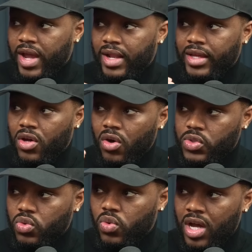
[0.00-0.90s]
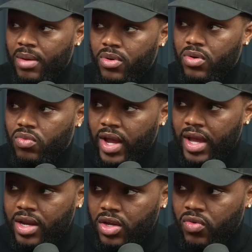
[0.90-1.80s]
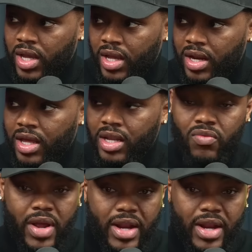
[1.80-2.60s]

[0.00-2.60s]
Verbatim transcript: Like the old school gum, red, green, and then red